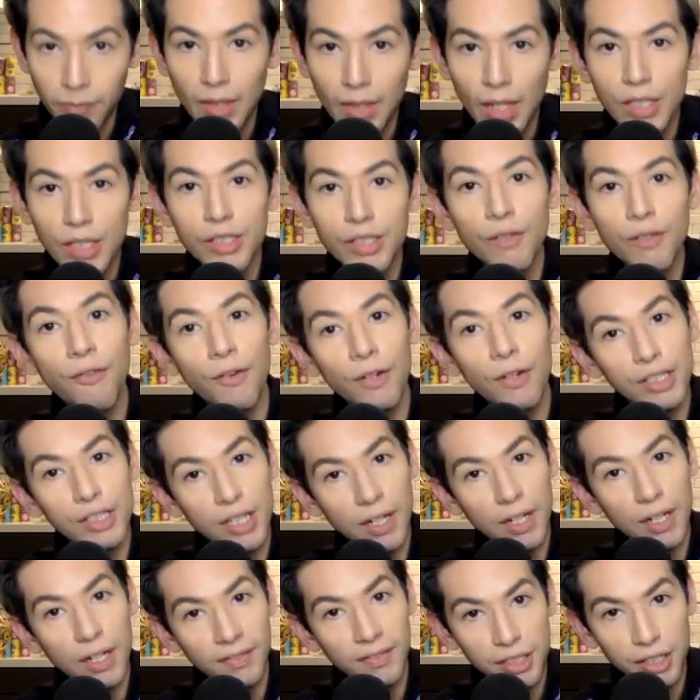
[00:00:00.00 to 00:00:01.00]
So first
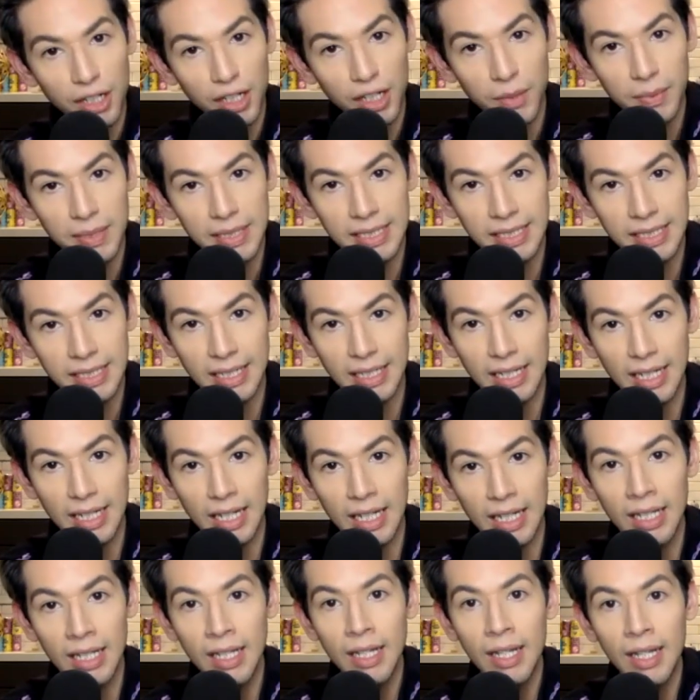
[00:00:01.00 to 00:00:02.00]
off, they started with
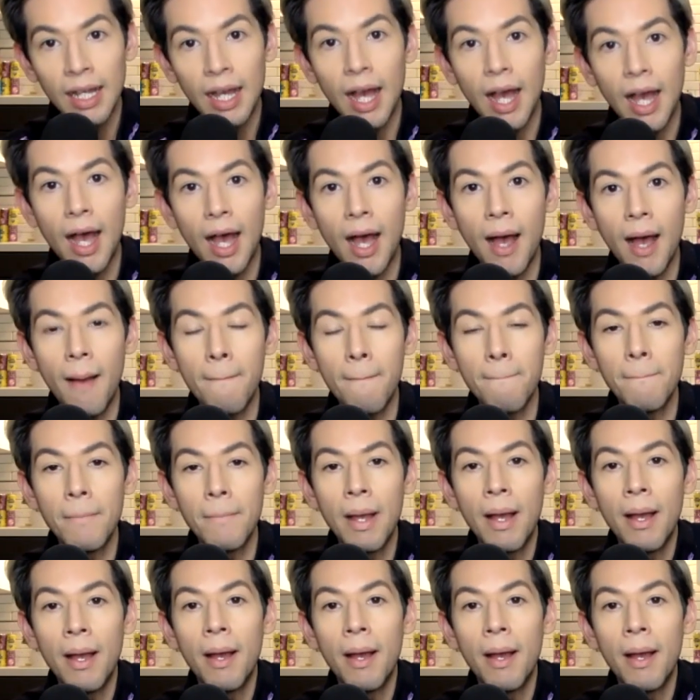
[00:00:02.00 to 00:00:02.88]
Dina. Um,